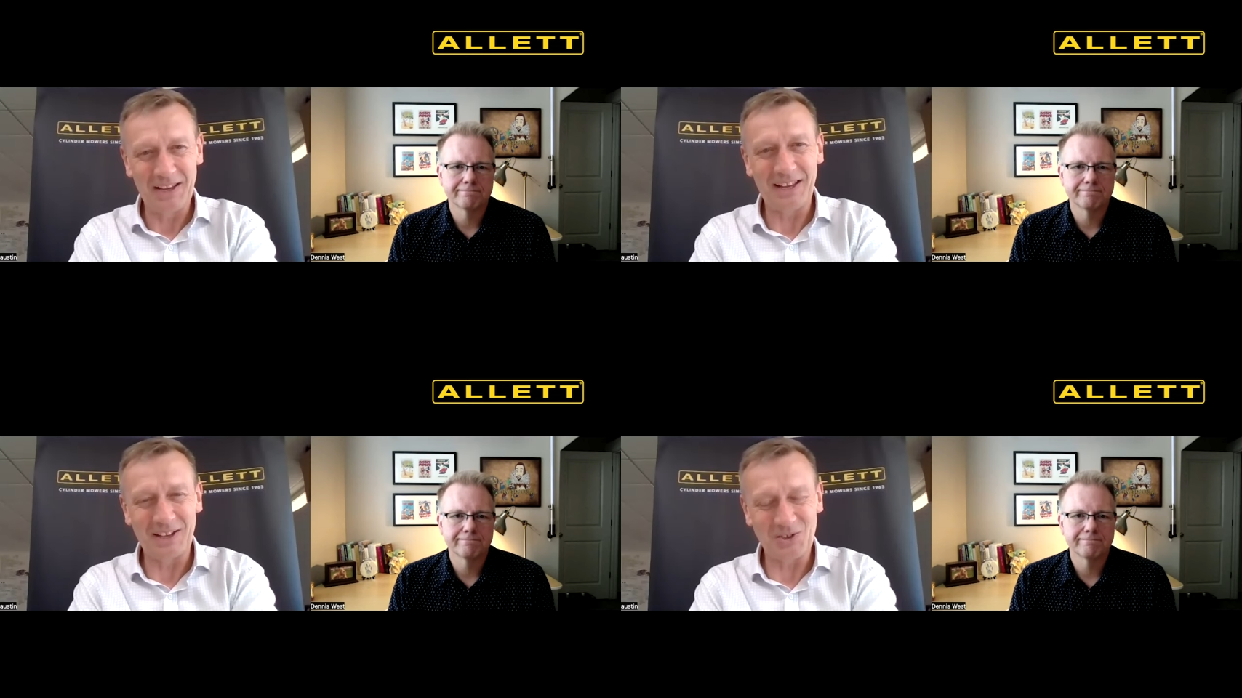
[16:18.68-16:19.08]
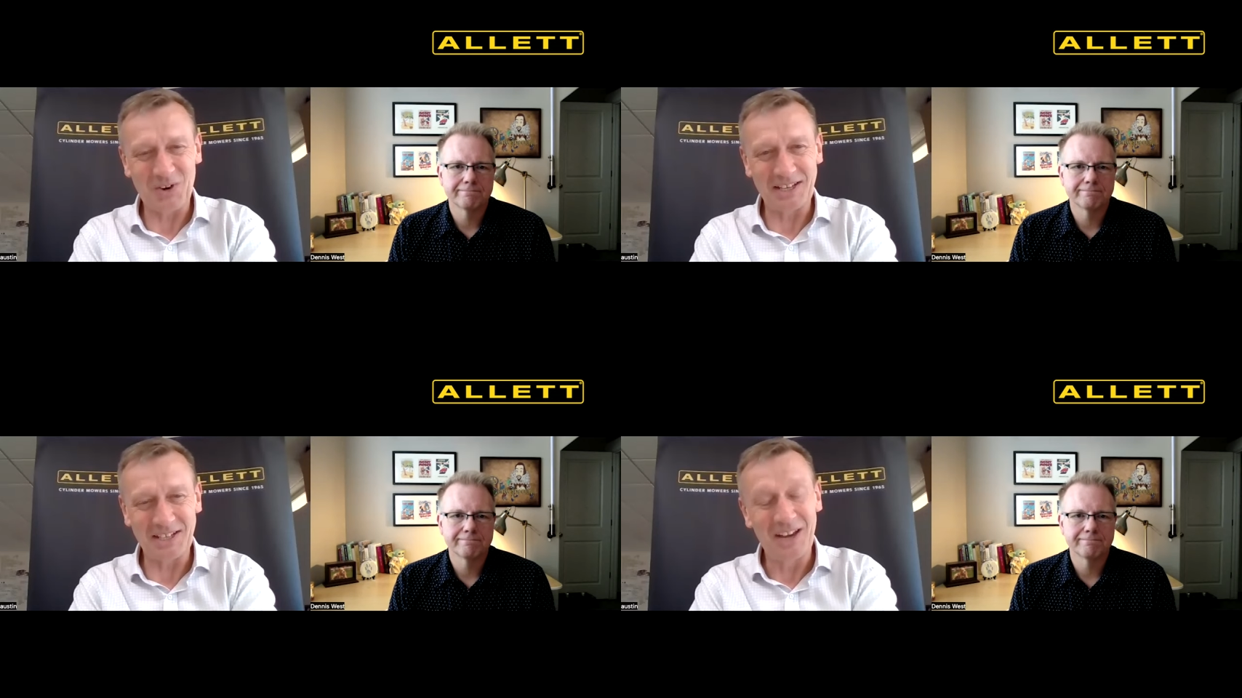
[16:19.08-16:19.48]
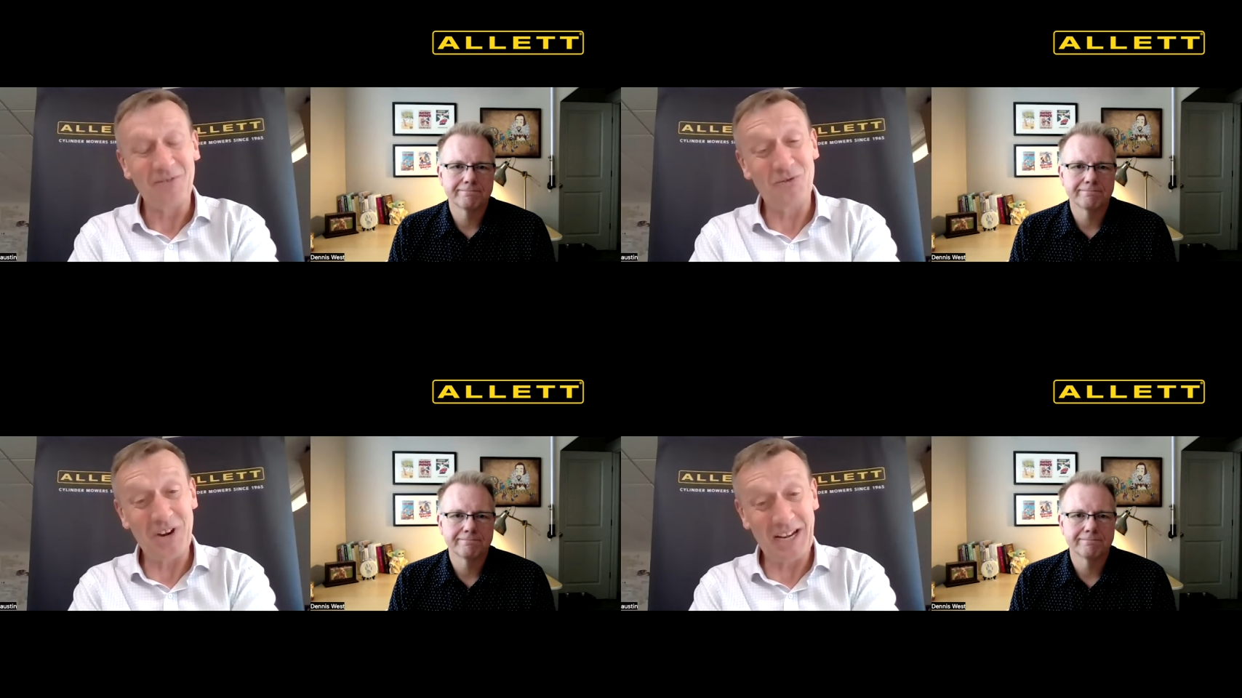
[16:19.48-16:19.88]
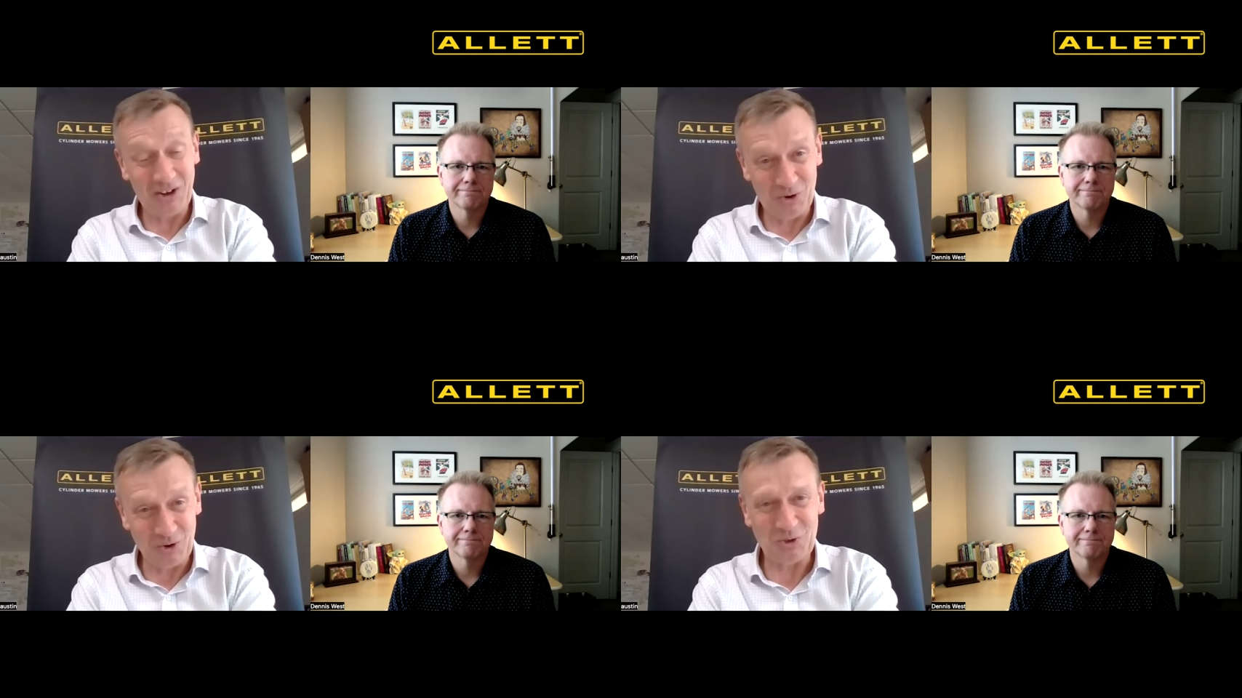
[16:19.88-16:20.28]
Speaker 1: that's great. Really
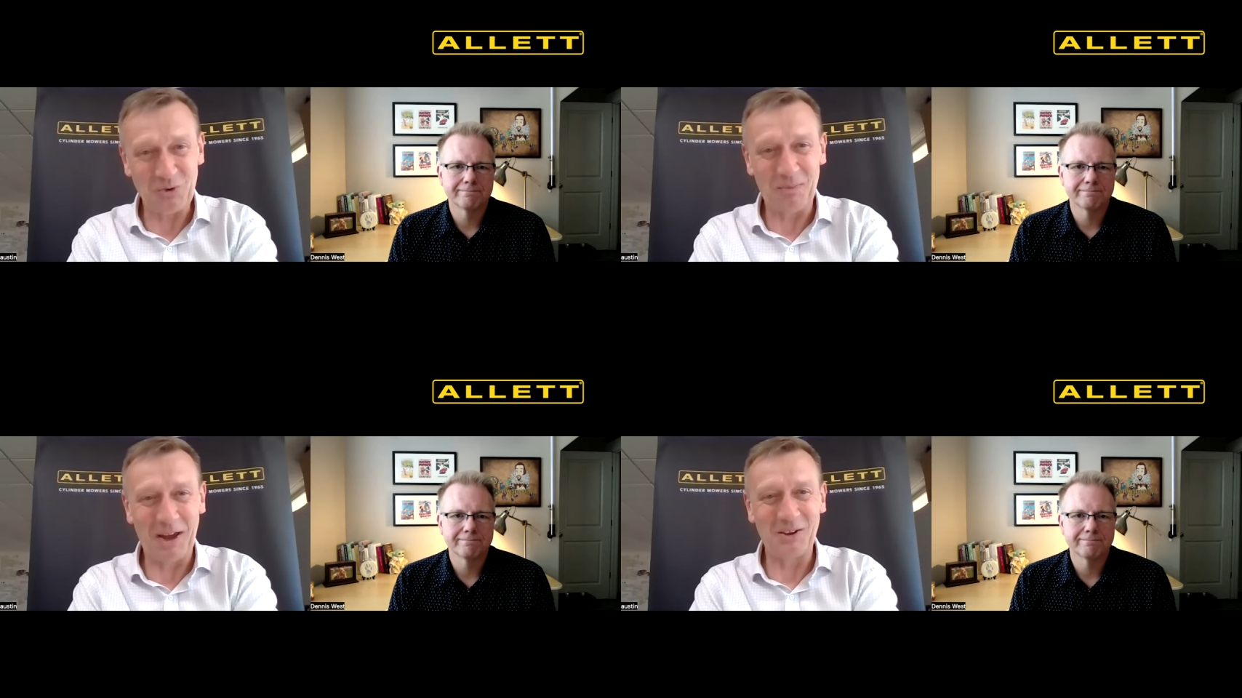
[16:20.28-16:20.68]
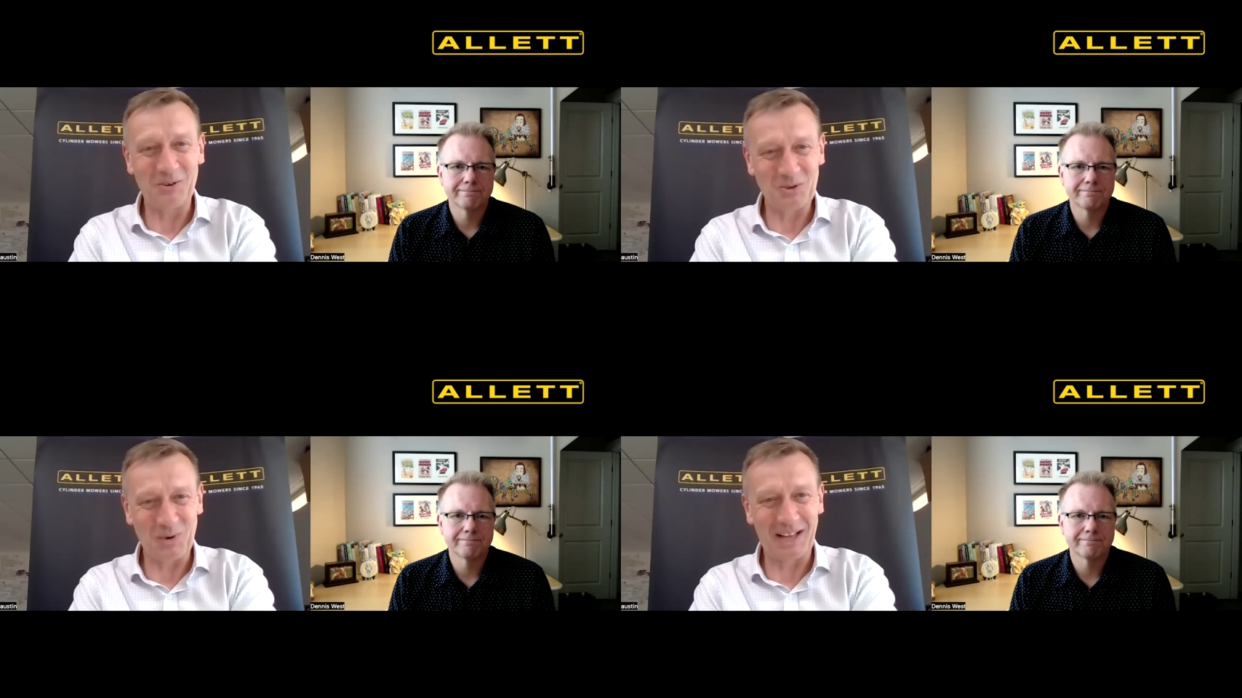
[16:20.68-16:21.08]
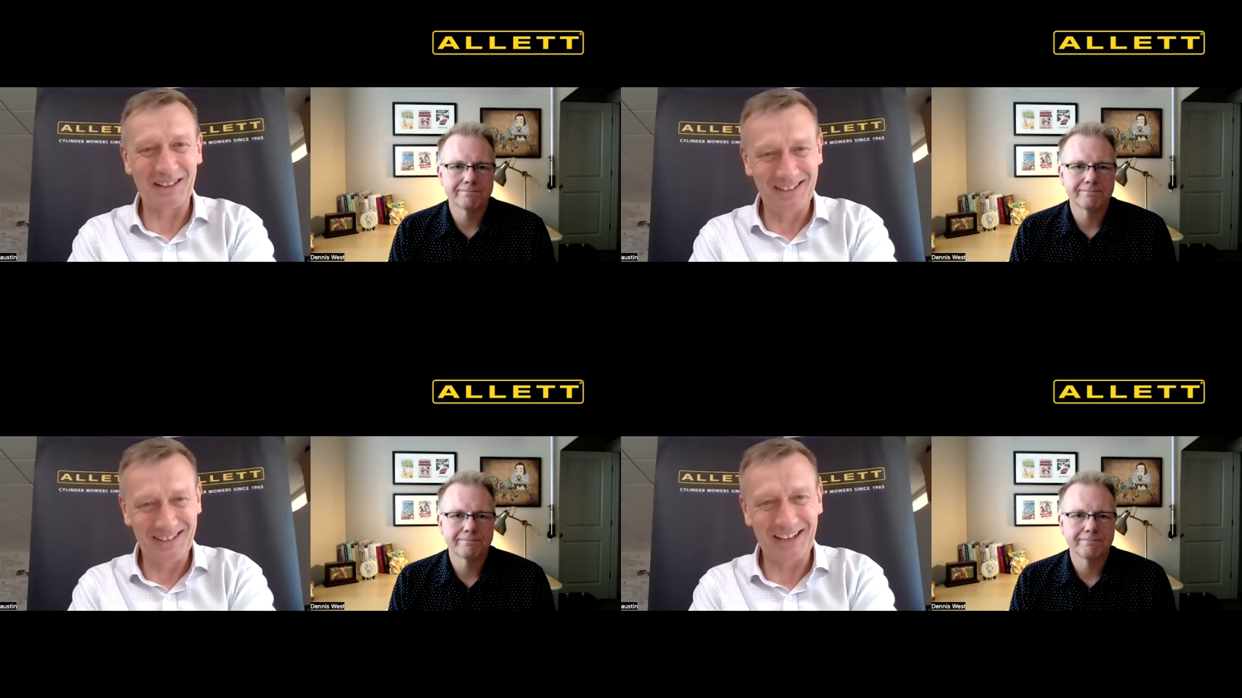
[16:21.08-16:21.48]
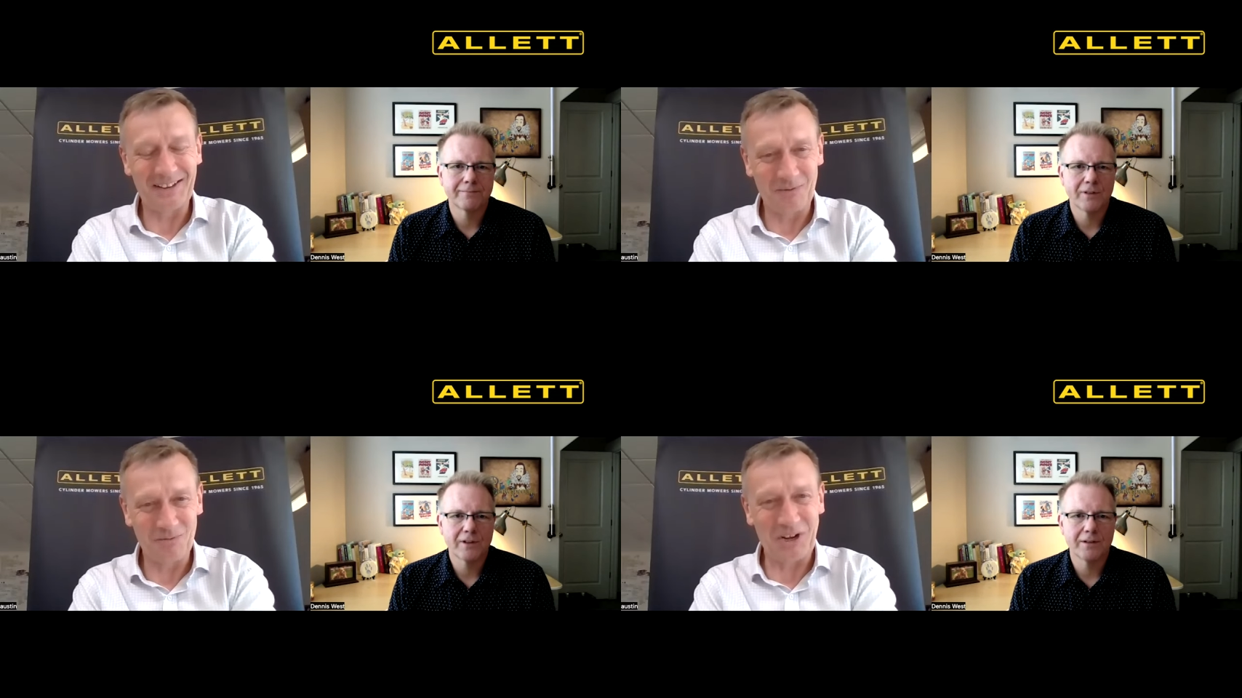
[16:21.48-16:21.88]
good to have met you as well. Uh,
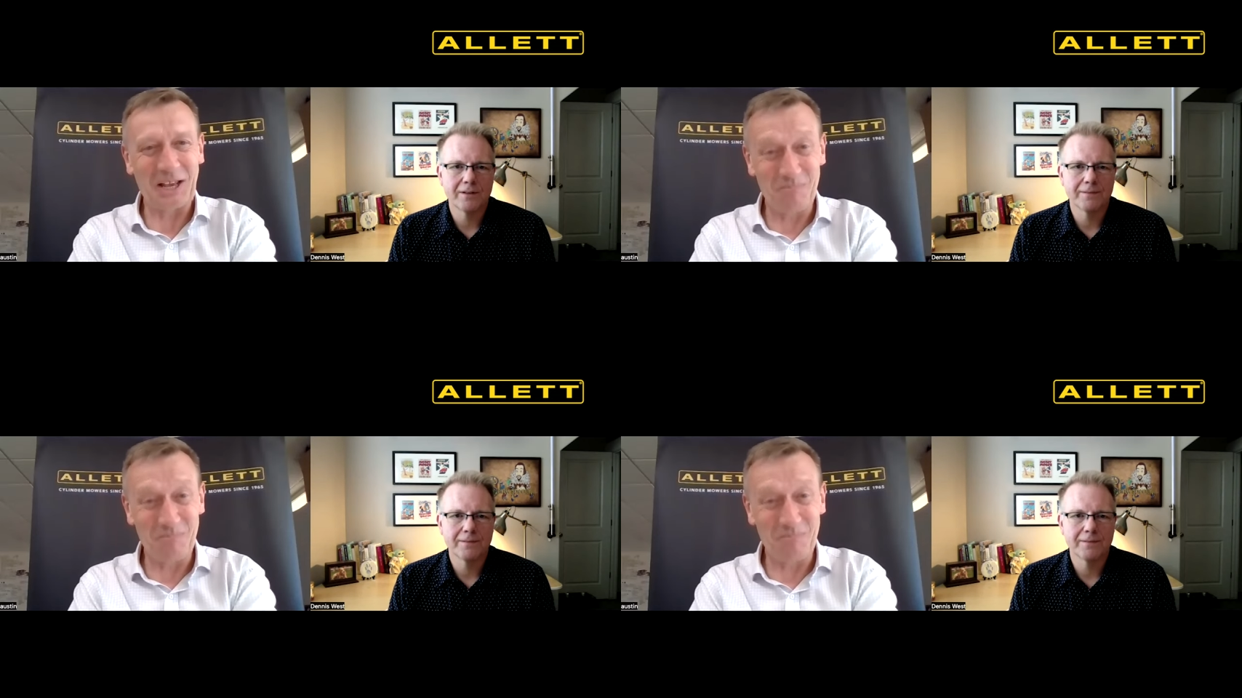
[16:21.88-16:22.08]
really